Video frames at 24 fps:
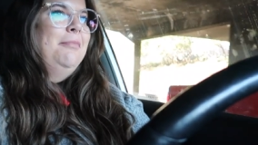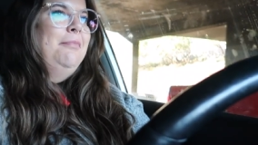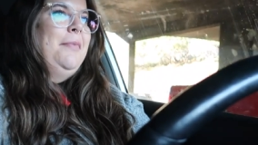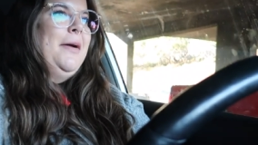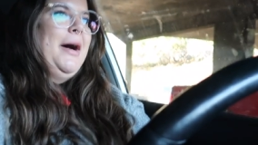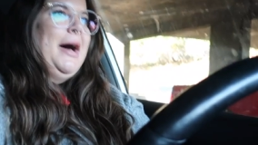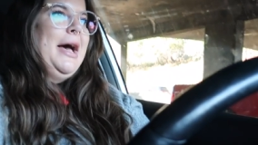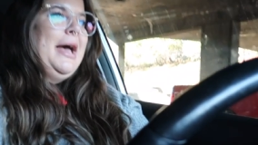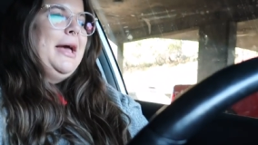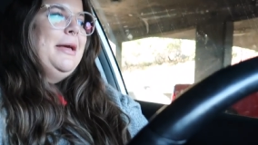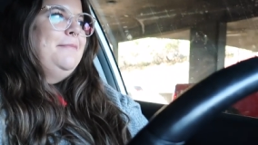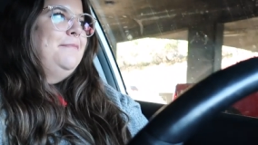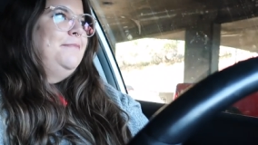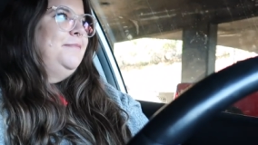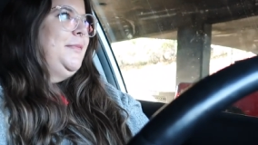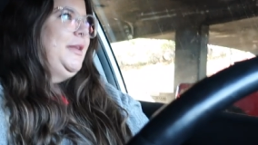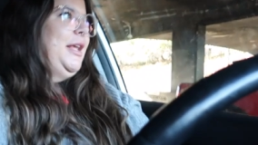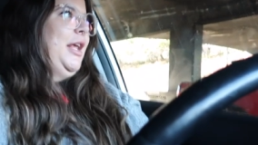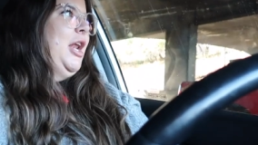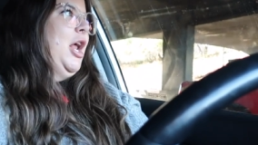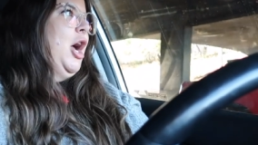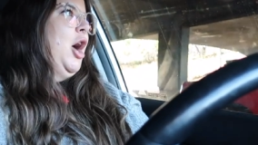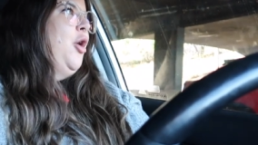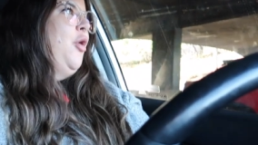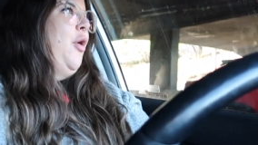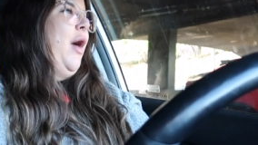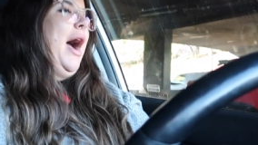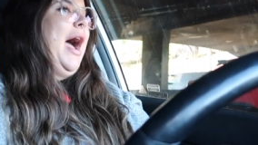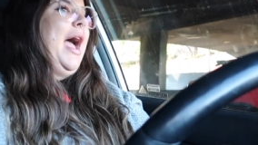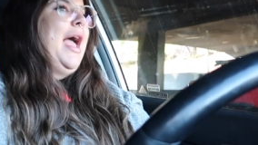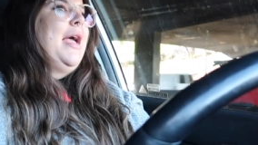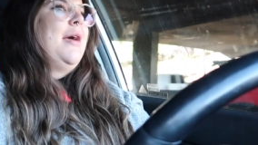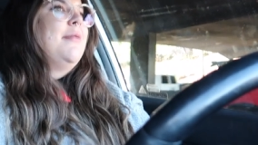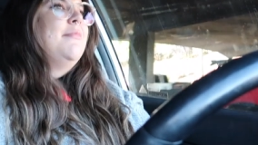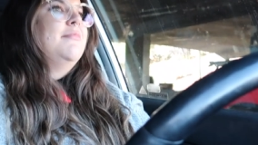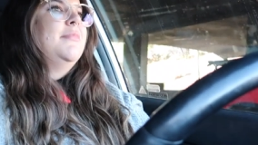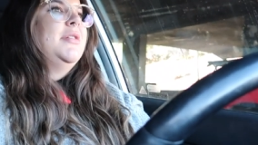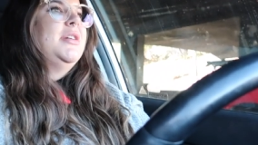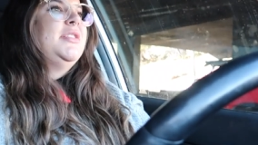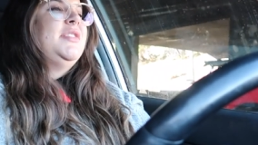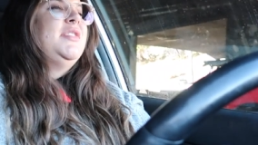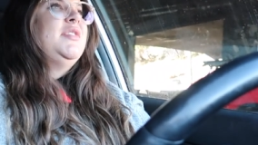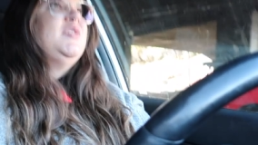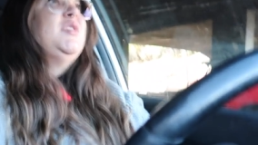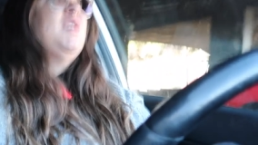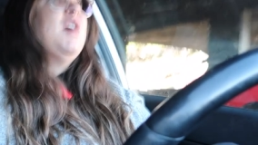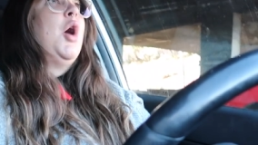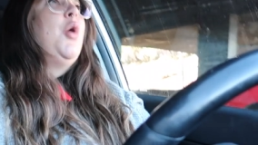But, you know, I am
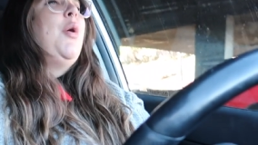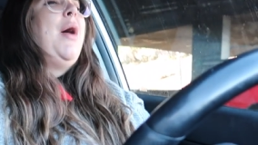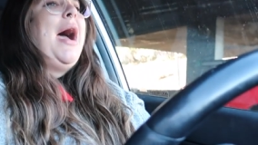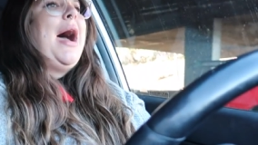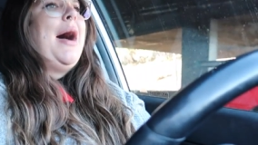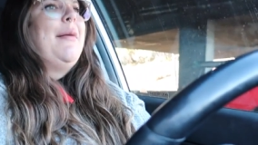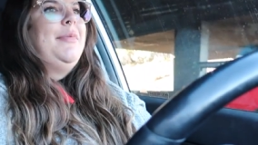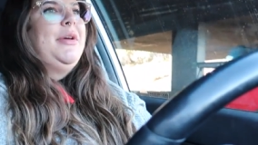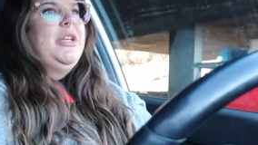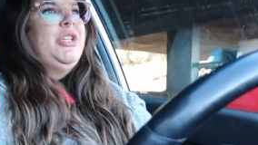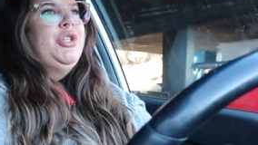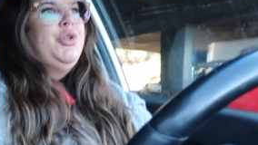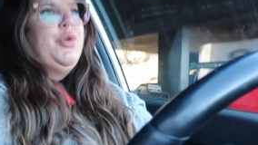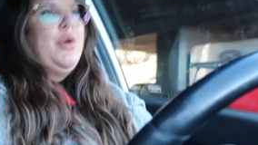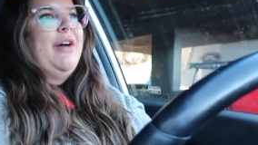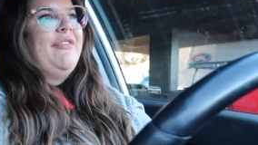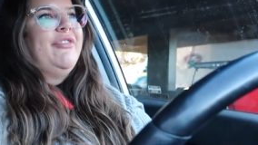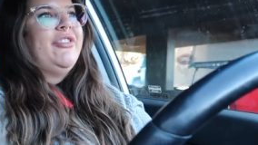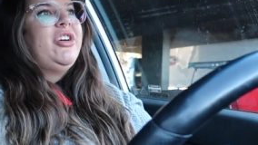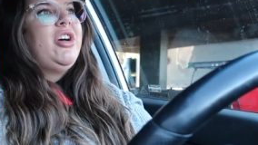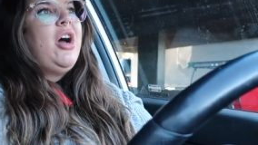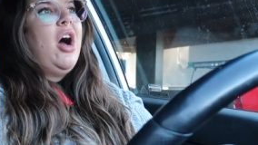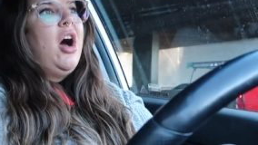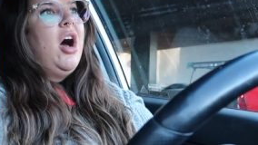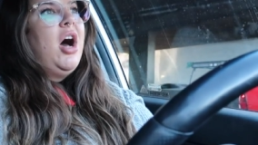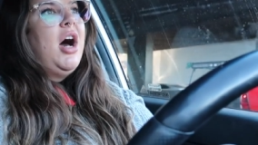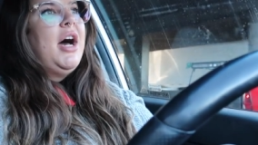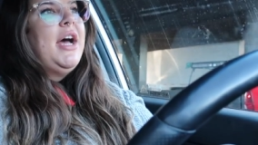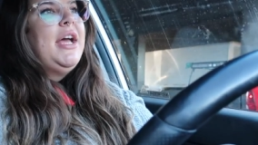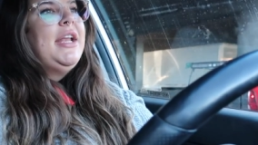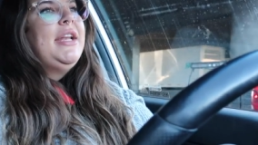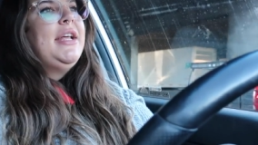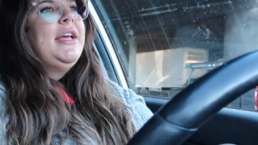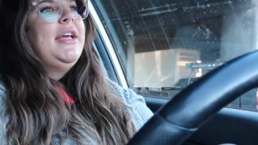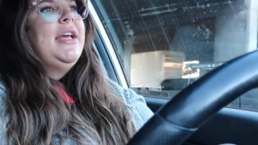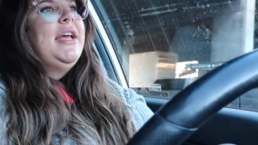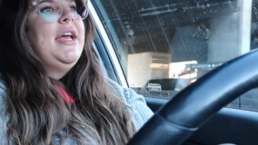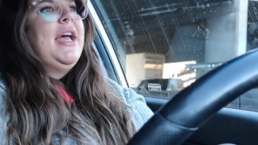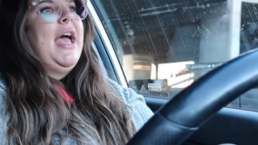so happy to have gone